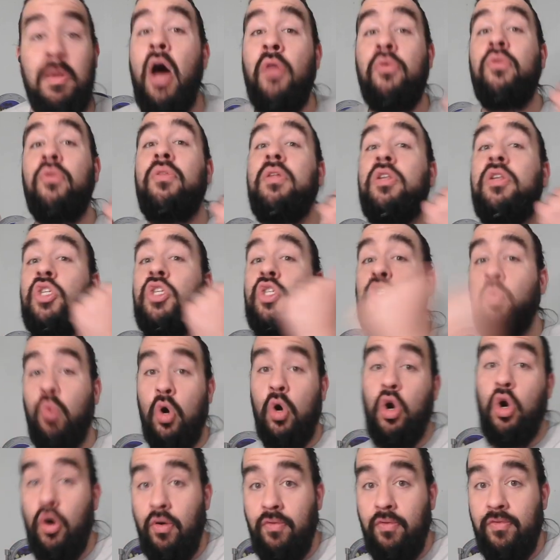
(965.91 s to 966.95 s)
other than
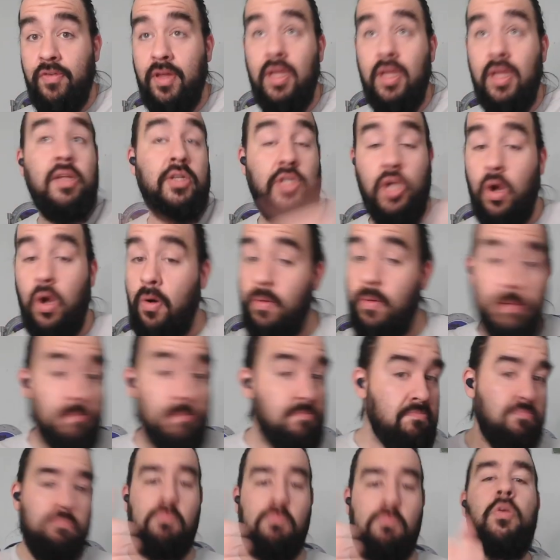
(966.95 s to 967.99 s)
swerve. So,
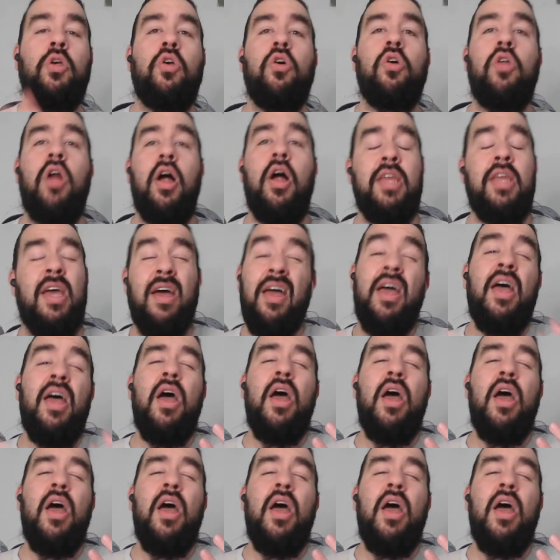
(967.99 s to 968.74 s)
good on you.